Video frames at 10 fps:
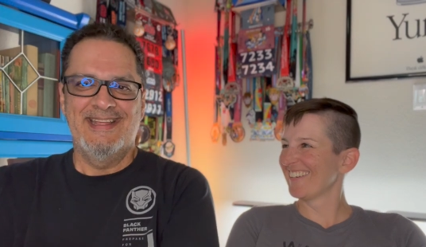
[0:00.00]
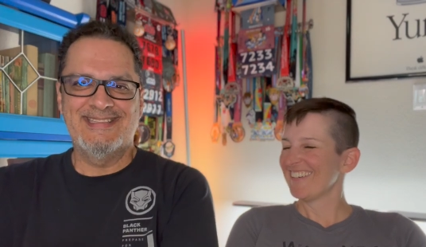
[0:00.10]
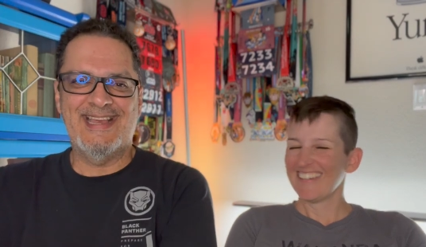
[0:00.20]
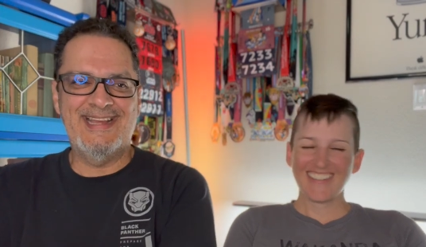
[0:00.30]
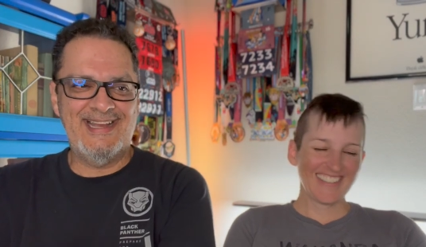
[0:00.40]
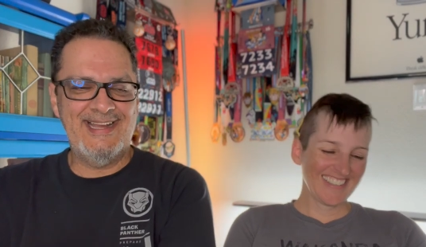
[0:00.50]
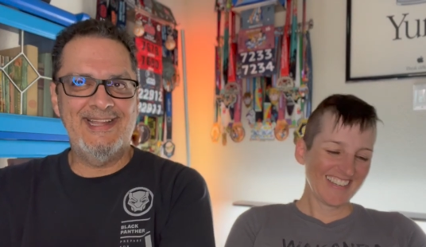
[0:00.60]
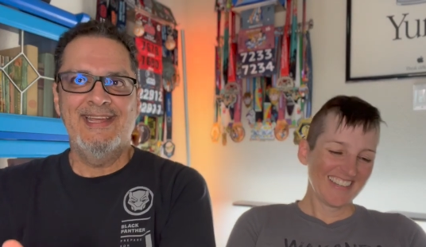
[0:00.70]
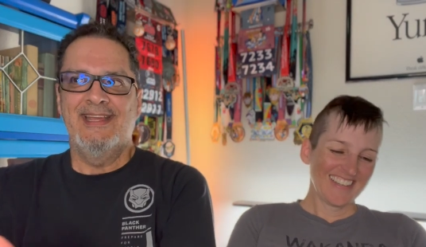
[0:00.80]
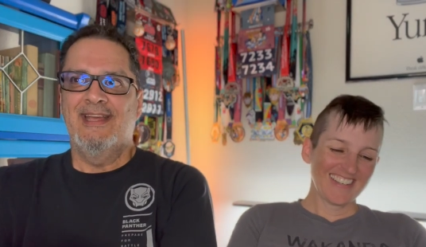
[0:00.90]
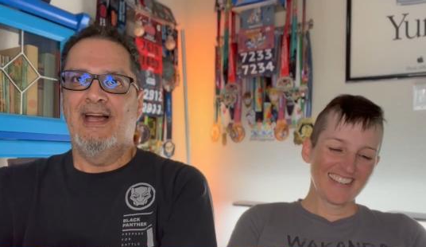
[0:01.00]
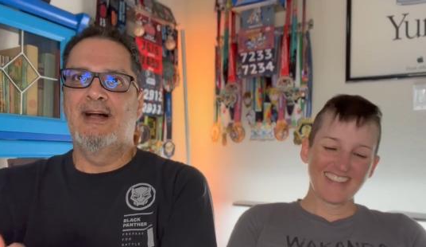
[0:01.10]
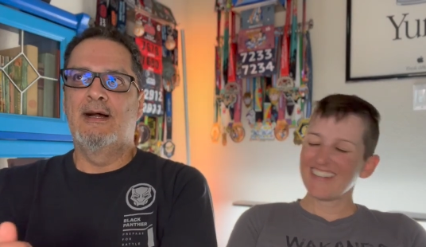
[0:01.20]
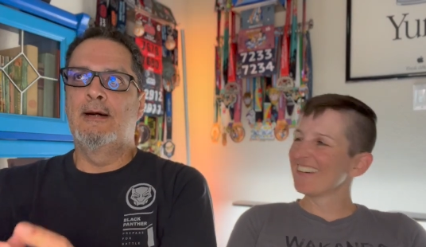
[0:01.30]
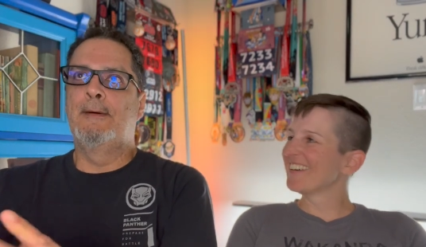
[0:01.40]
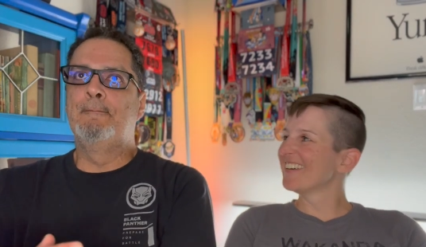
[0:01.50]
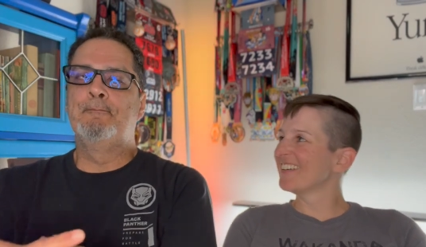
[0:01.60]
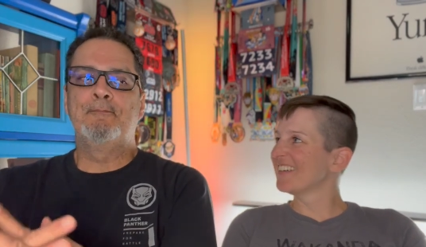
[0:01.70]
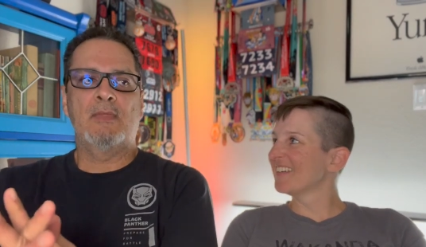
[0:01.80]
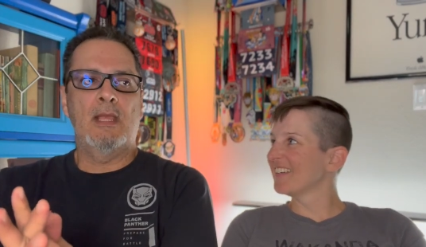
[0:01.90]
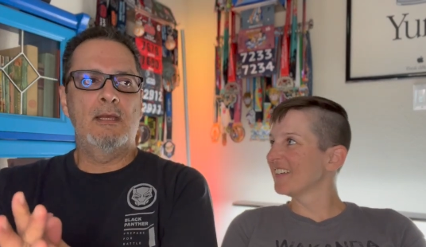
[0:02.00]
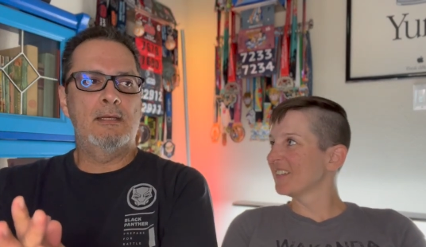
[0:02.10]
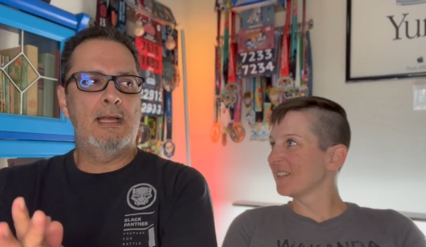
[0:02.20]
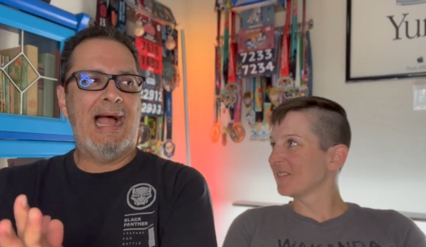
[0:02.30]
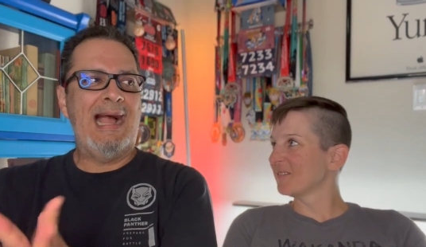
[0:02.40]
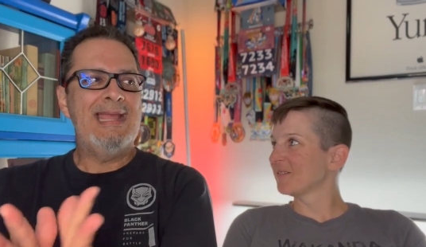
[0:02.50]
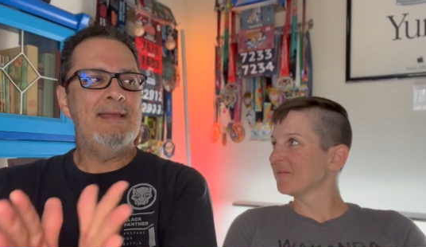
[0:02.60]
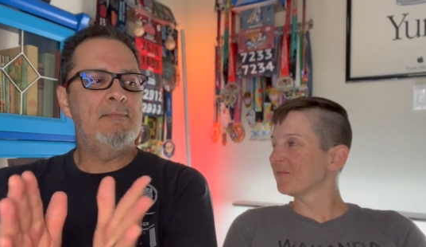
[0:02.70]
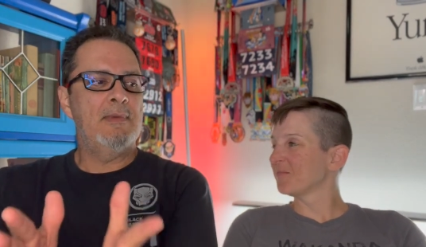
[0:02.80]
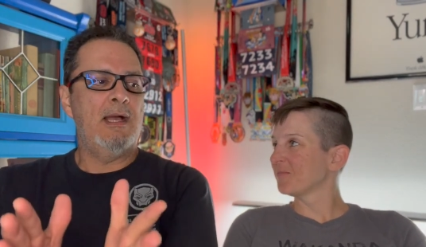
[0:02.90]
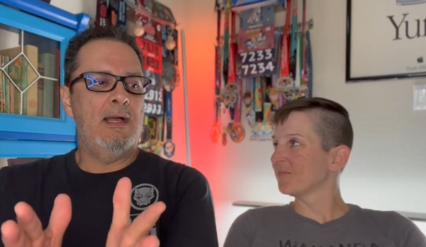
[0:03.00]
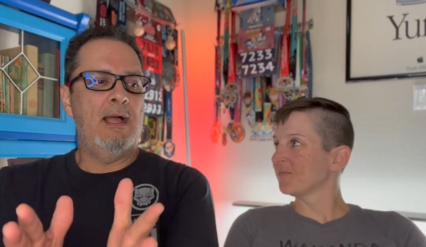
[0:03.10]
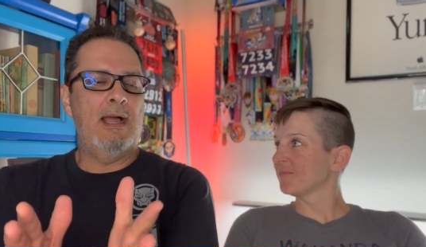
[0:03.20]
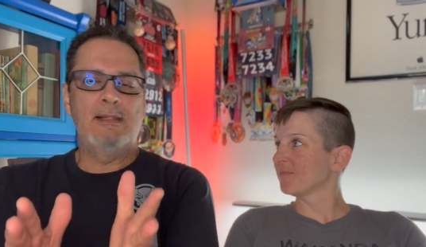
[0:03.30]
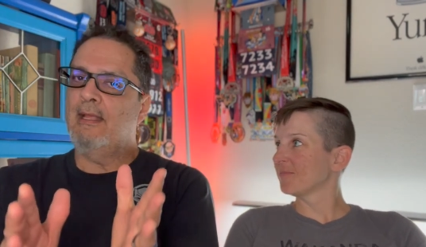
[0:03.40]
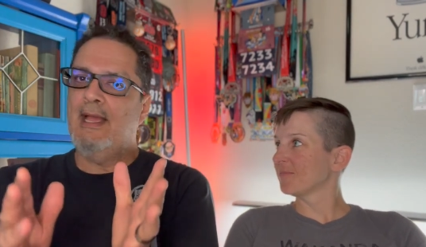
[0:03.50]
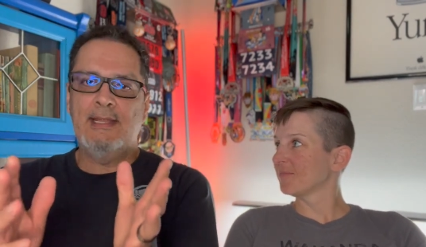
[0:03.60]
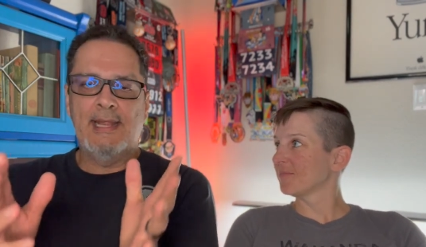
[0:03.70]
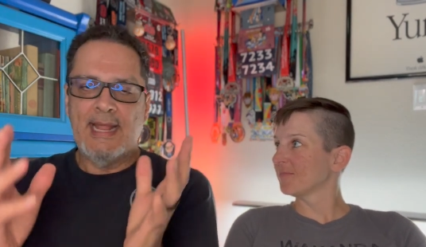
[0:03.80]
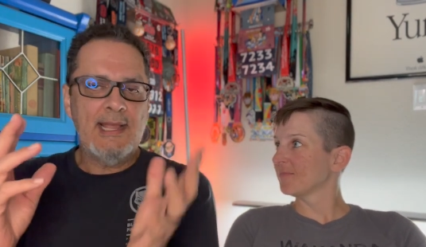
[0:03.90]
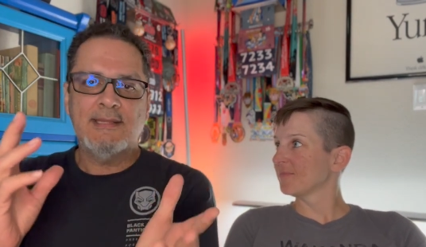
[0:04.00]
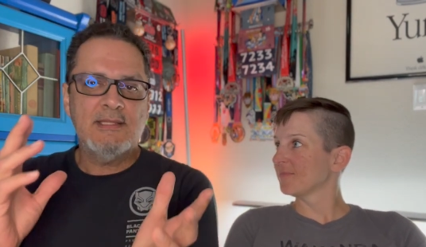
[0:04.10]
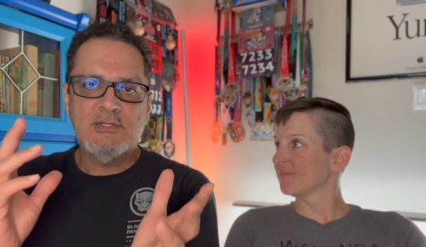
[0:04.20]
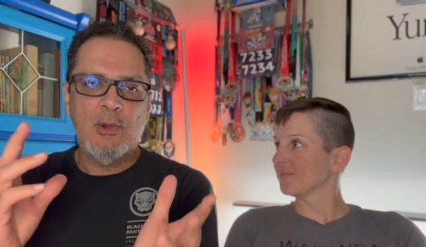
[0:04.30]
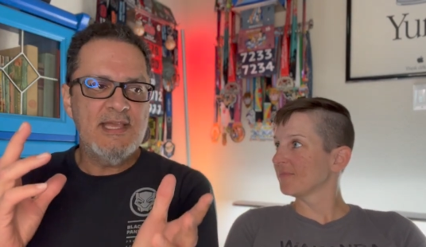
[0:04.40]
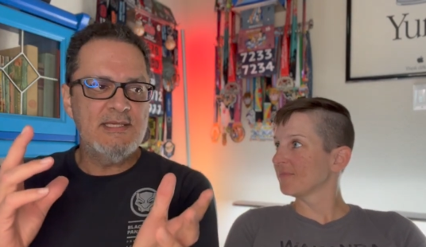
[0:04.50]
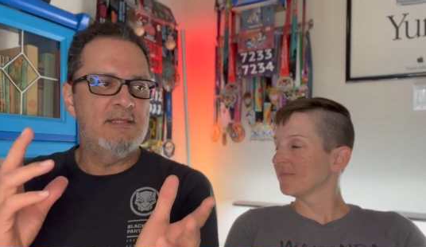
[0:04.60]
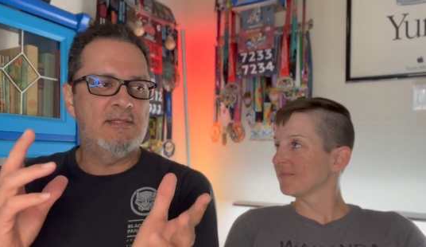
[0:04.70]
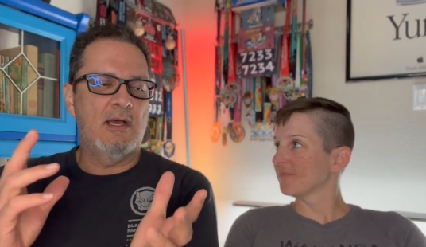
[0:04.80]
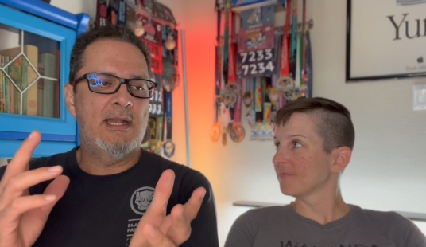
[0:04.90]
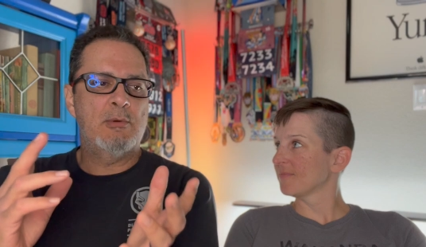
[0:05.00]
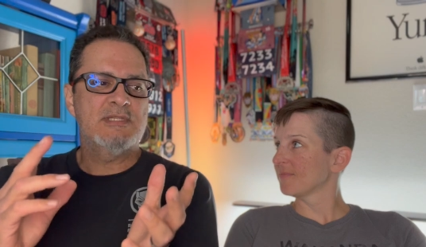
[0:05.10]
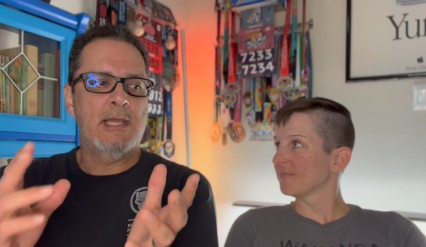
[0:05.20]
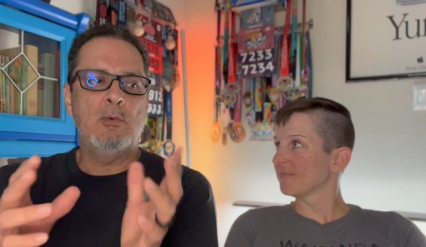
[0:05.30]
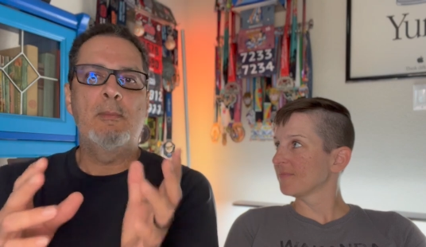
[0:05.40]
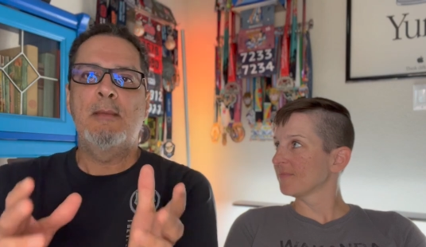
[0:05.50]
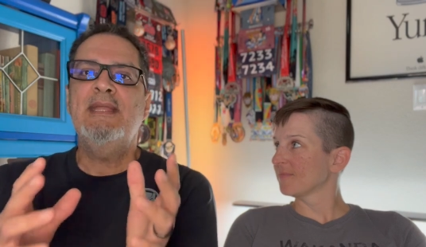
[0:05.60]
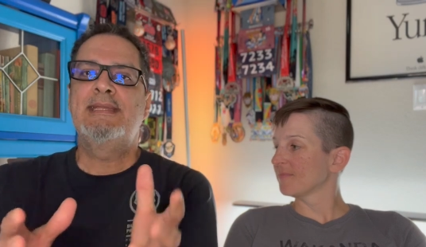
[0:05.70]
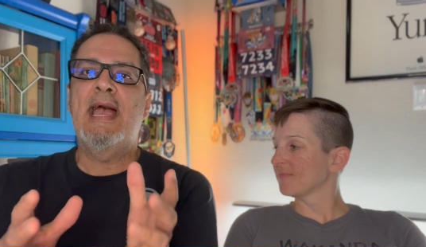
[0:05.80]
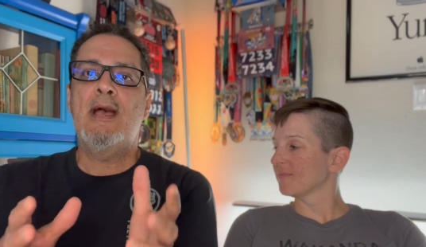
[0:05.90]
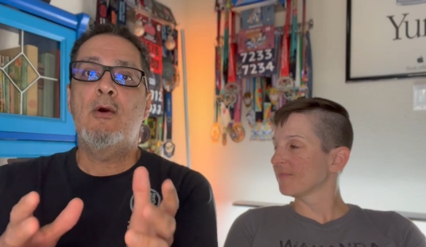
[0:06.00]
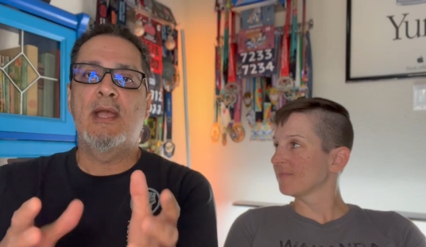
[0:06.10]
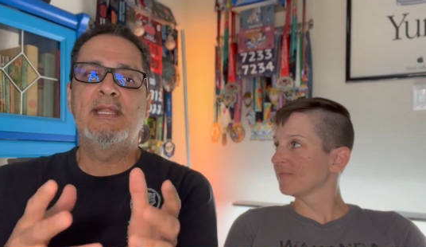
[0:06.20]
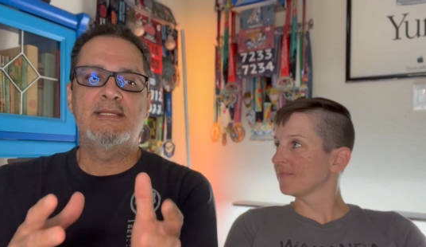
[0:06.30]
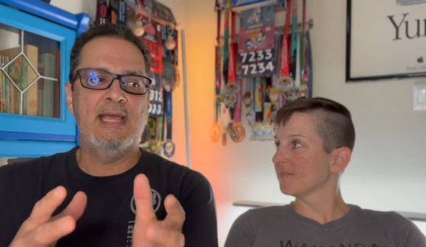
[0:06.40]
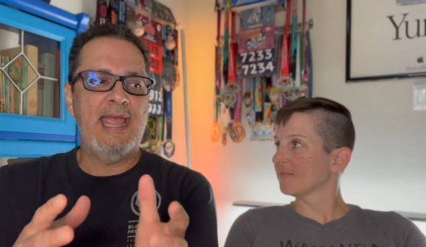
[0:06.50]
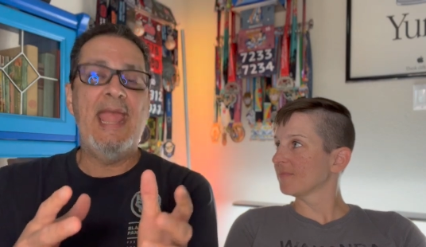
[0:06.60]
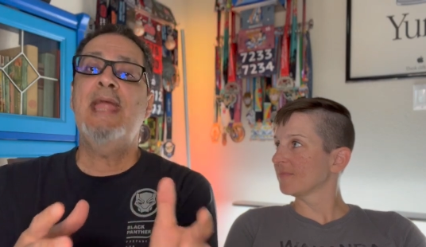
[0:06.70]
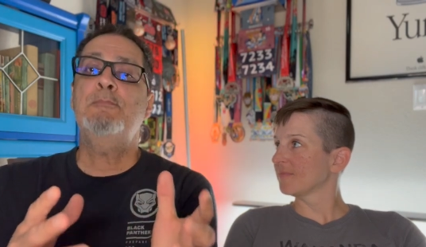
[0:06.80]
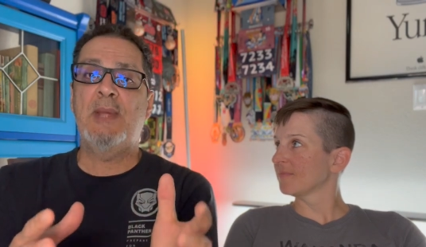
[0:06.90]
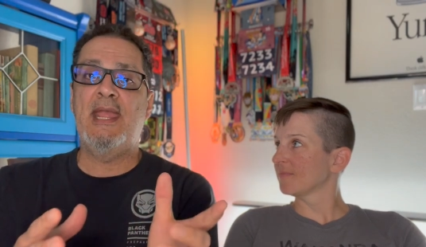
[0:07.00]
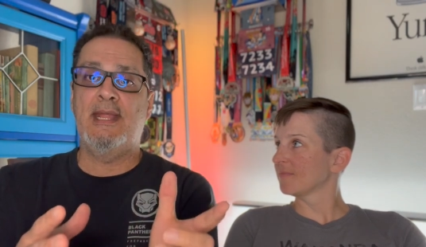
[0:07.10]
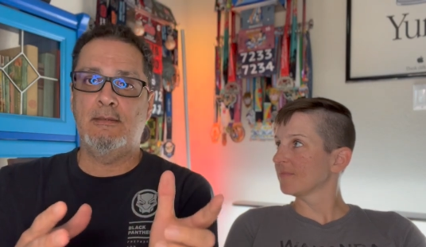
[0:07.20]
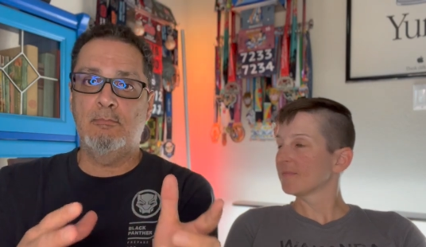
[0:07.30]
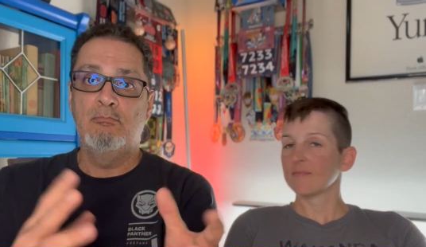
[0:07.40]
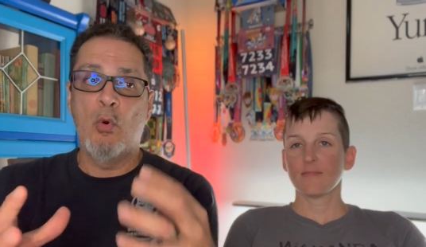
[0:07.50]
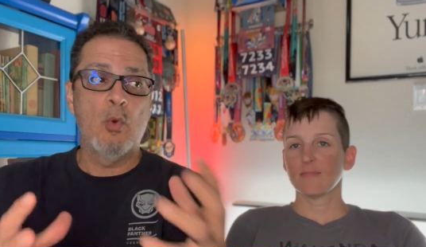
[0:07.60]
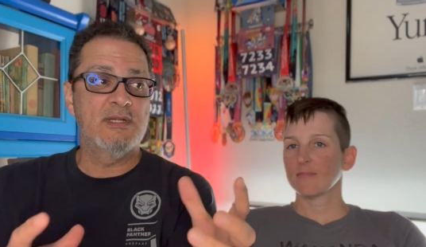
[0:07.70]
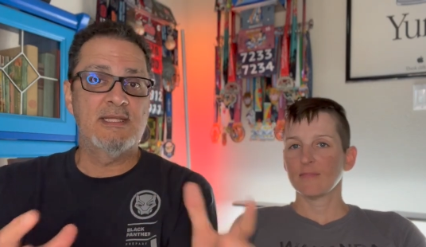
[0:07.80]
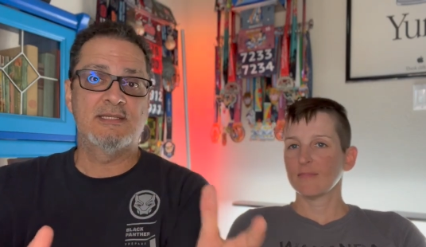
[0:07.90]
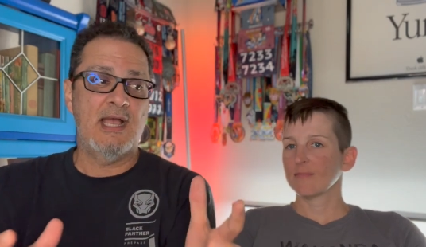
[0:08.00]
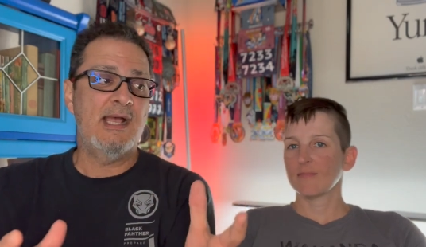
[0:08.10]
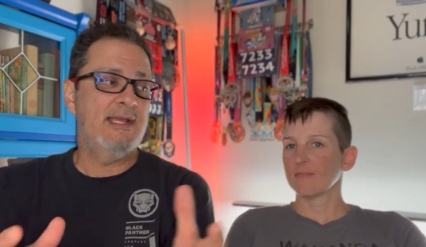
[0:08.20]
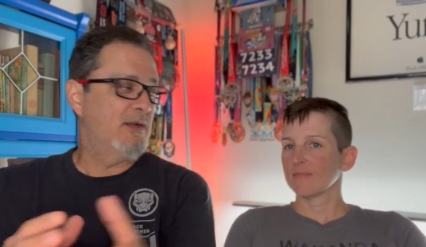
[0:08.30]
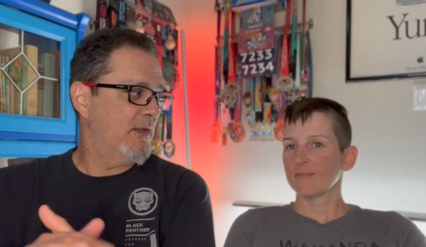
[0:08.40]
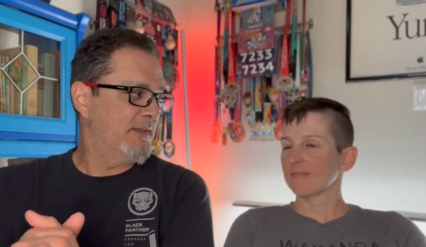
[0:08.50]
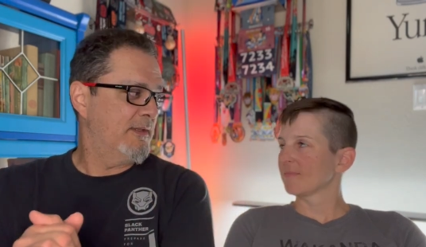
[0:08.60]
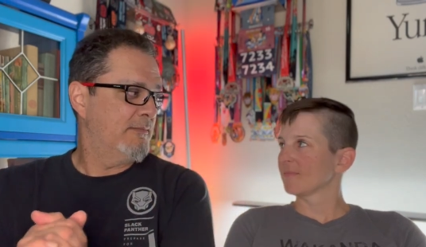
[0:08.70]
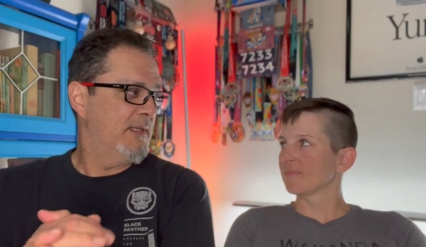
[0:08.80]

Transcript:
Speaker 1: Say hi. I got this crazy thought. I was like, well, maybe now I need to hand paint more design on the...